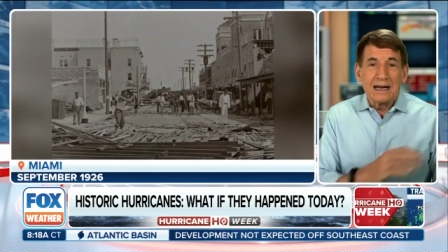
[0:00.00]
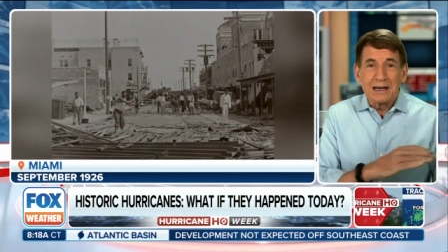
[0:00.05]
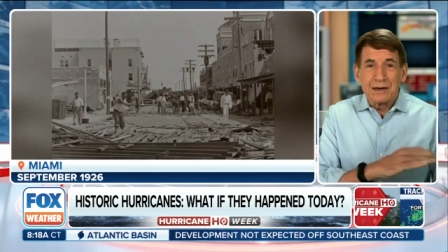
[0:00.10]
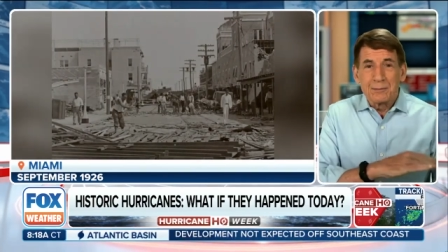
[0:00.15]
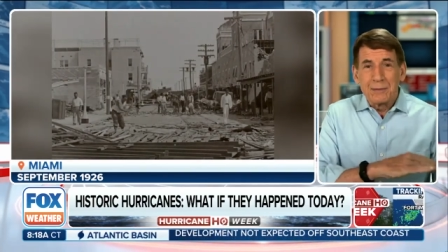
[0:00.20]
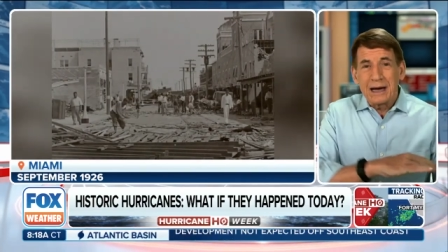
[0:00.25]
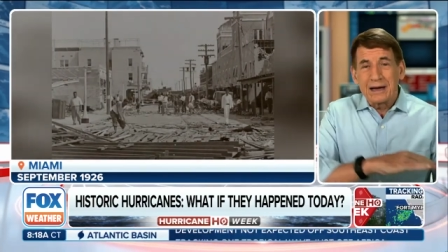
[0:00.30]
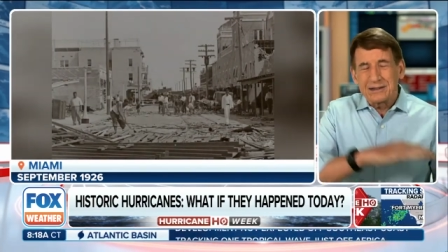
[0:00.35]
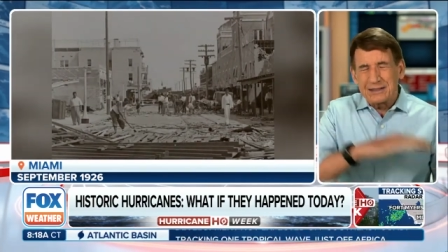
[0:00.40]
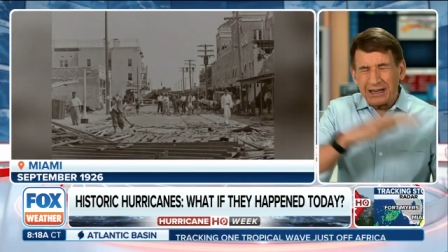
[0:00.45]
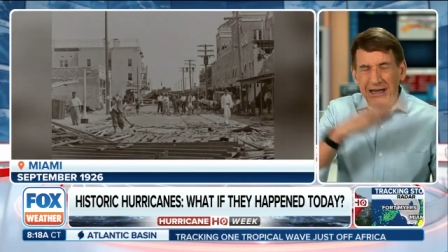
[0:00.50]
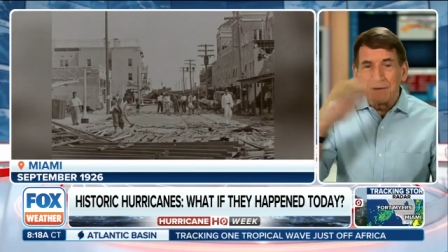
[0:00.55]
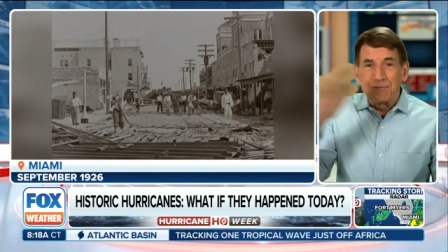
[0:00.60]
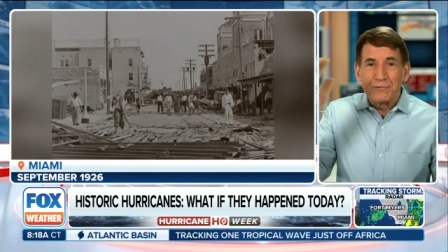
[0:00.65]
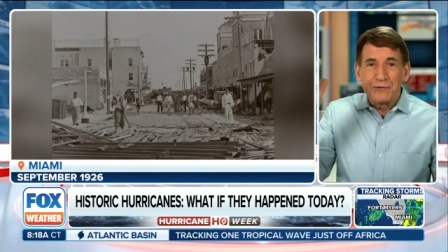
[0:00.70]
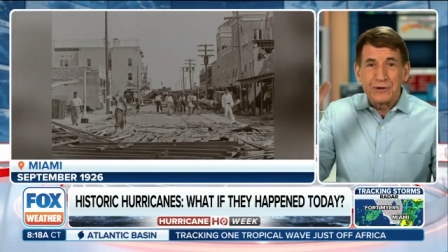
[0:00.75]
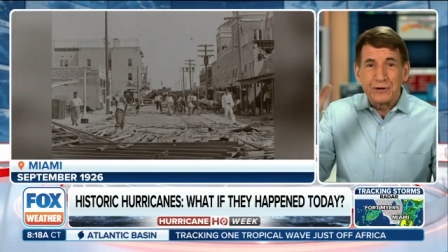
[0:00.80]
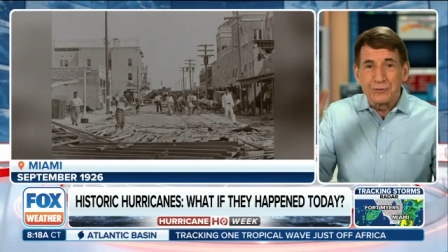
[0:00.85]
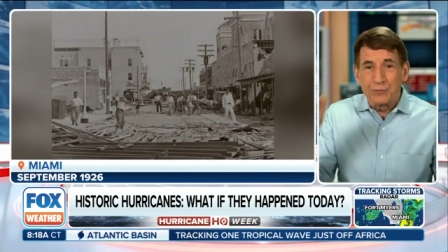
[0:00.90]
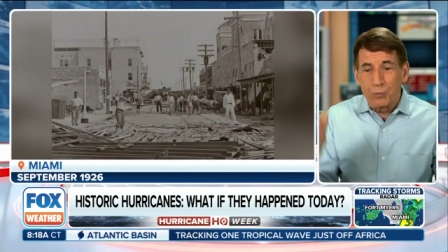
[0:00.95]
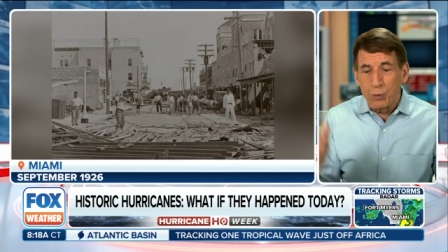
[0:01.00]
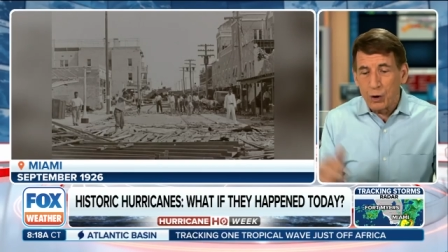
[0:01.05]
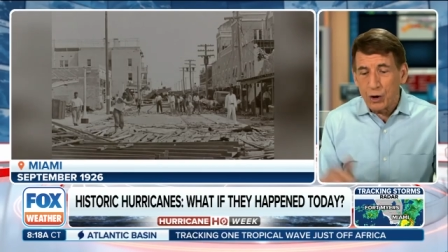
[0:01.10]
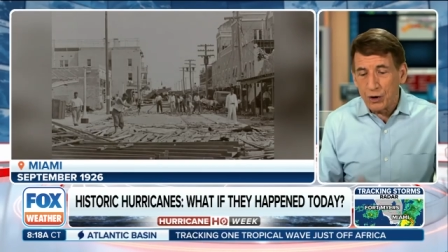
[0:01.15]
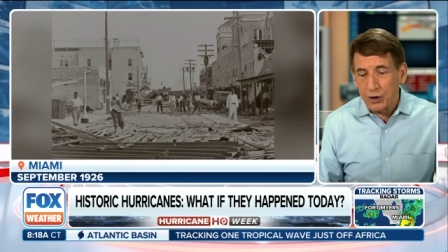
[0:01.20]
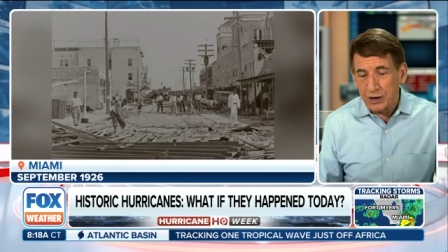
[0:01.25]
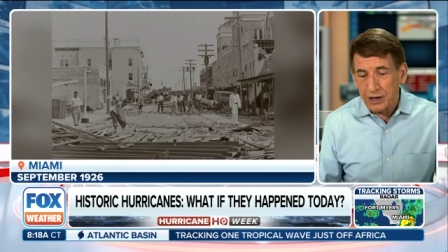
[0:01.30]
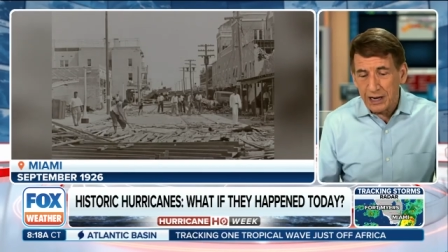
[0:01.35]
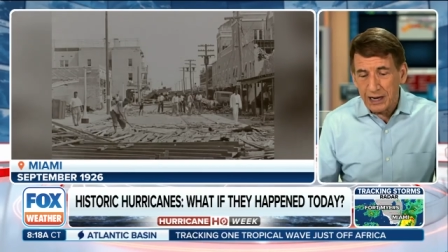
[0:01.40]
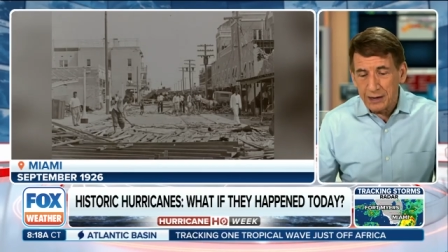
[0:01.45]
And about 10 feet of
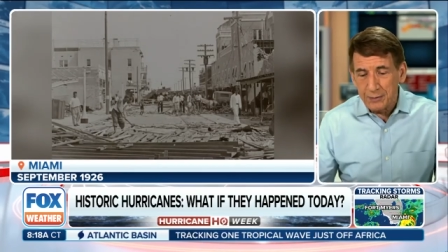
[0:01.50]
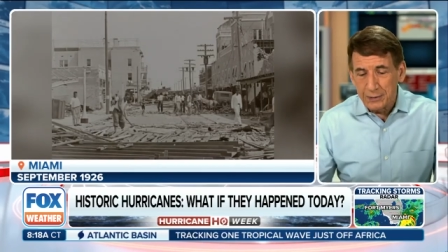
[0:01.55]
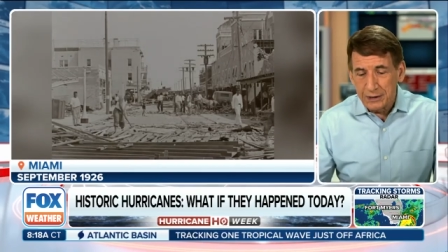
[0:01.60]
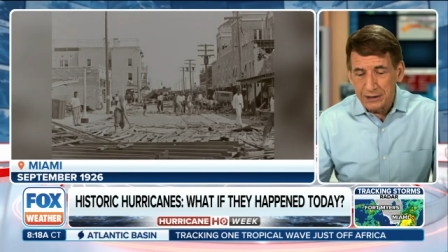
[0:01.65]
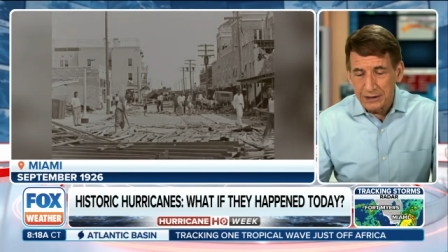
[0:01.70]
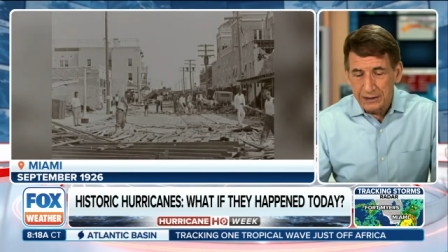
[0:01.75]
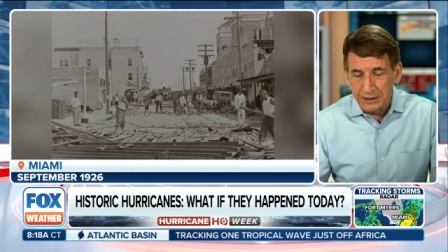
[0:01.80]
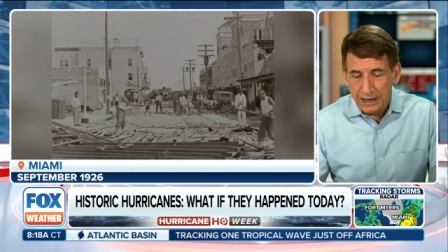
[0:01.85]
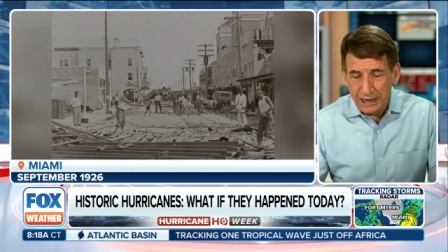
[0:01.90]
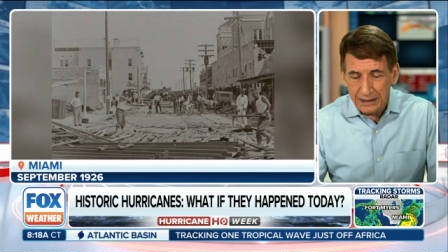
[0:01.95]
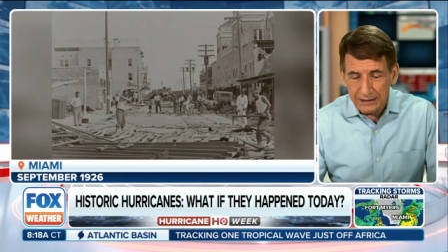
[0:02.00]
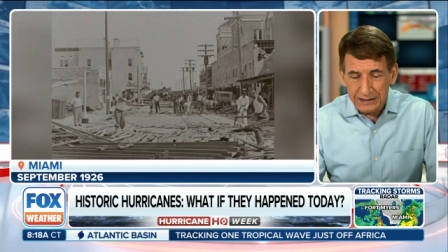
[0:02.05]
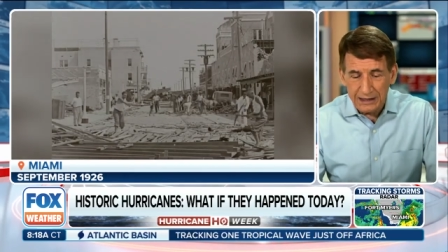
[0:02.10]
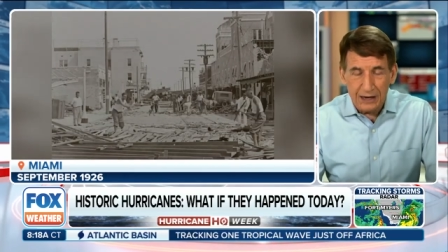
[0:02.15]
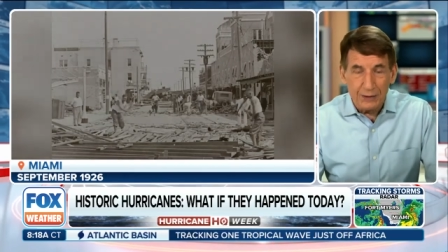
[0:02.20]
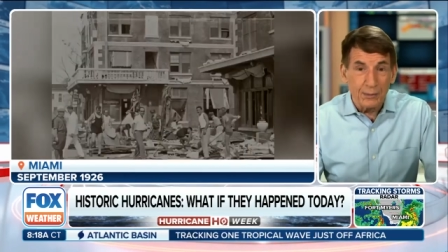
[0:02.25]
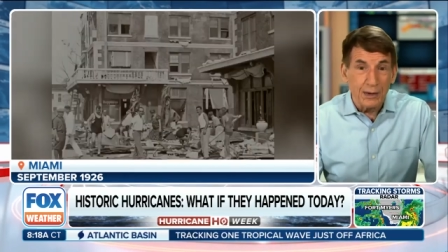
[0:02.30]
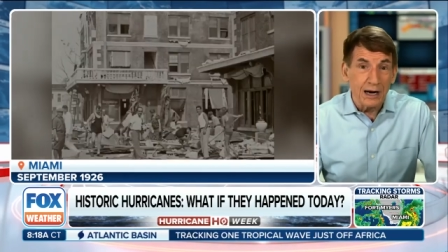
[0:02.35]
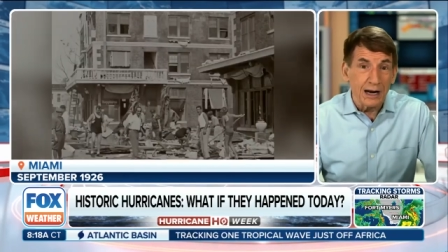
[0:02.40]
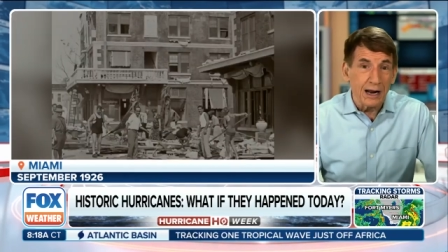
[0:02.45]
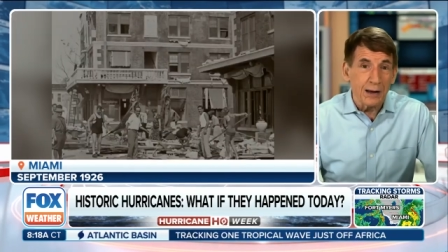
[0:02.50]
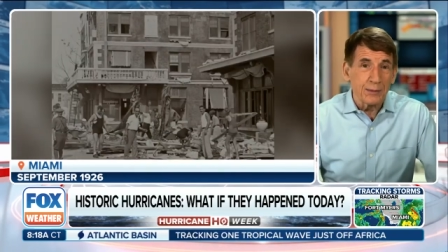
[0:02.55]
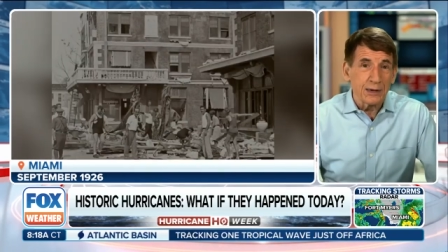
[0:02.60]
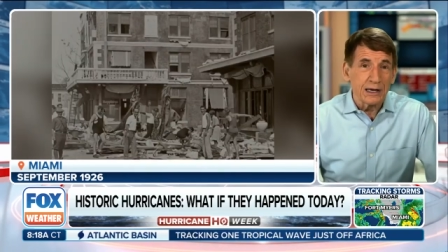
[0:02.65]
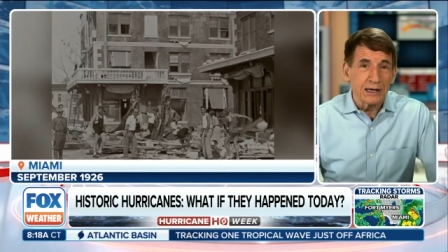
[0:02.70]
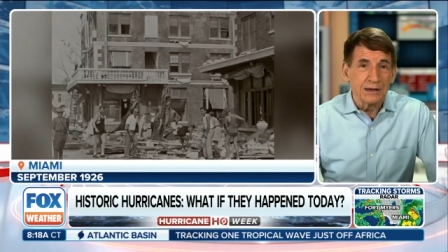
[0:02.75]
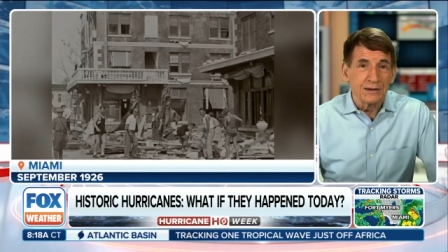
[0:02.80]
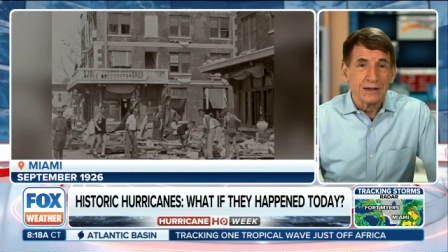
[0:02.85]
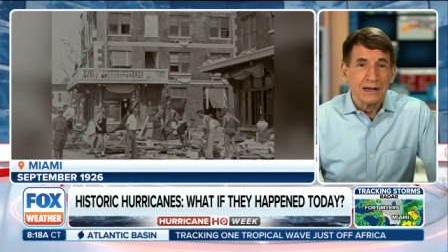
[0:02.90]
water came into downtown Miami.